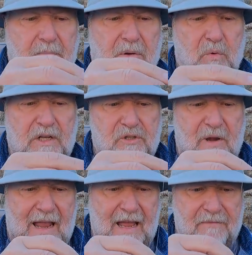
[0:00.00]
but what
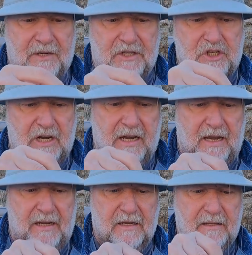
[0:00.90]
you have in a
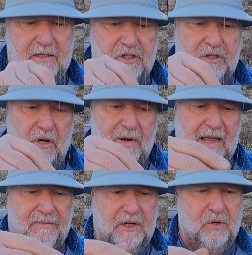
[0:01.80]
jig that you don't
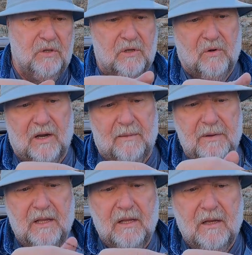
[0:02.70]
have in a Hula
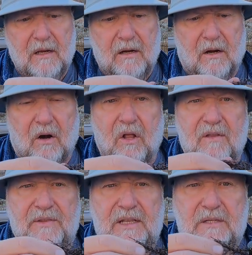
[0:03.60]
Grub are
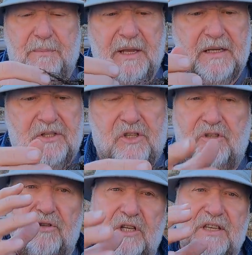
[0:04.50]
all of these
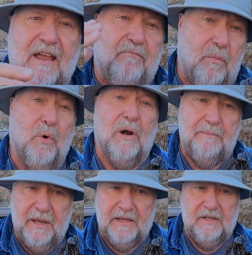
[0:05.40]
appendages. You just have more
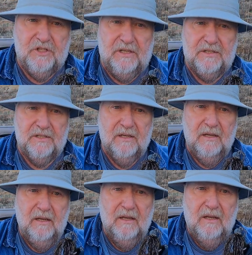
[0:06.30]
appendages
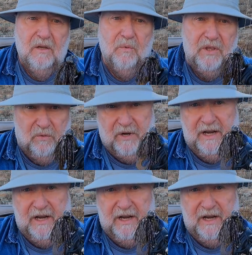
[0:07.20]
with a